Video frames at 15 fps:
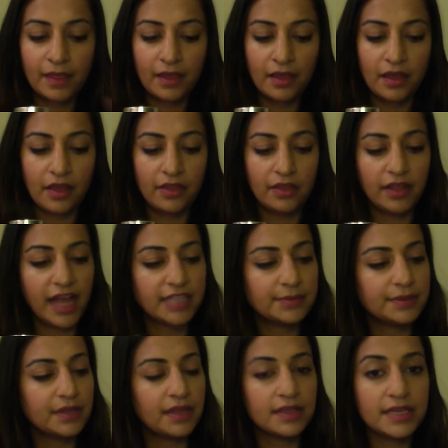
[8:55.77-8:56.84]
And then last
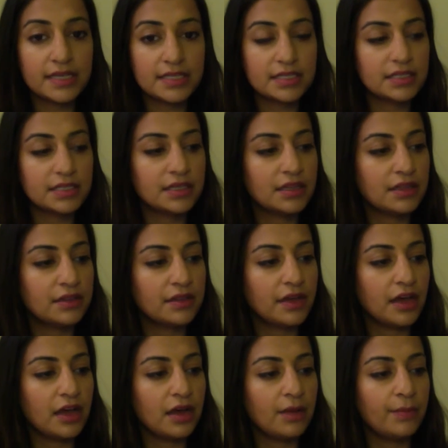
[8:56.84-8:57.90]
but not least,
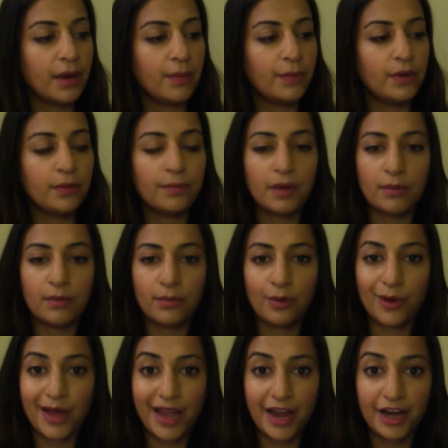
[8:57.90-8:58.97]
the
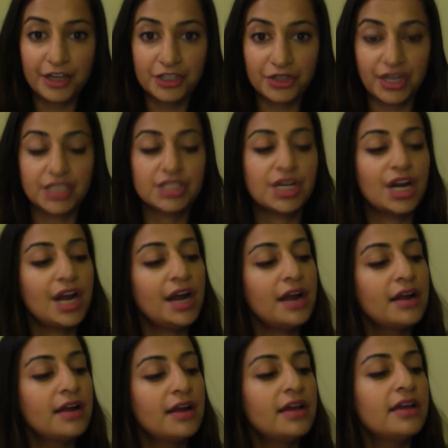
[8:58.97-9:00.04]
Bumble
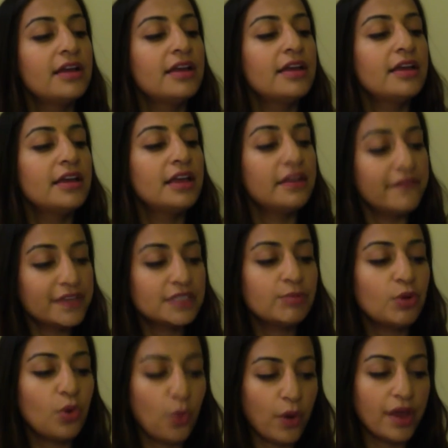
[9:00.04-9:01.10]
Hairdresser
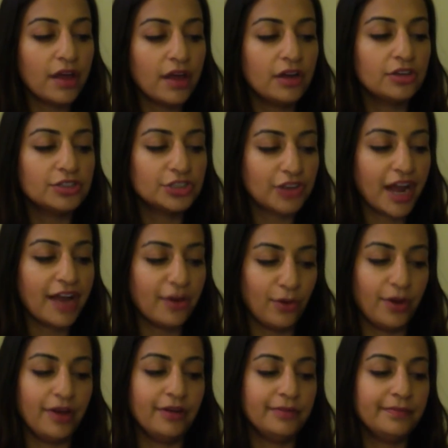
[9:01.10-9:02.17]
Invisible Oil Dry
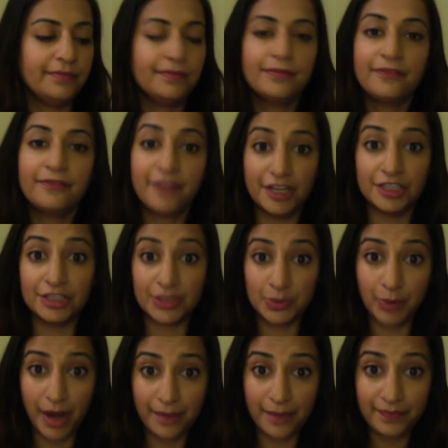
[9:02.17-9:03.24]
Oil Finishing
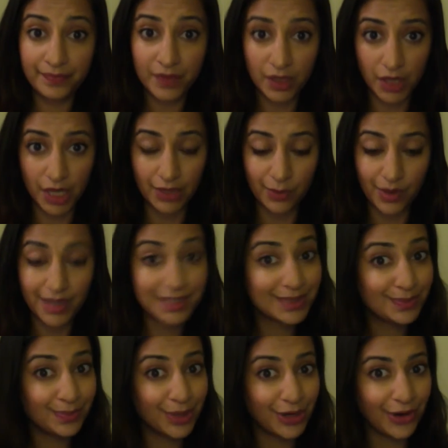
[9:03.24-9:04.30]
Spray. A lot of
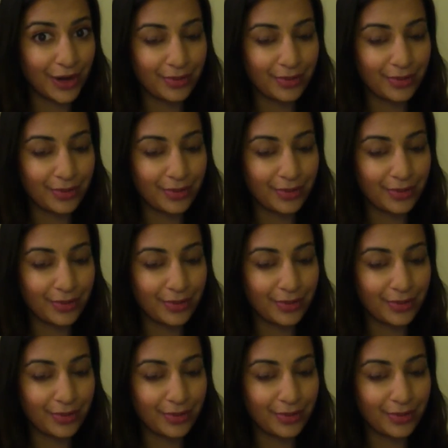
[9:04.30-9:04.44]
words, but a great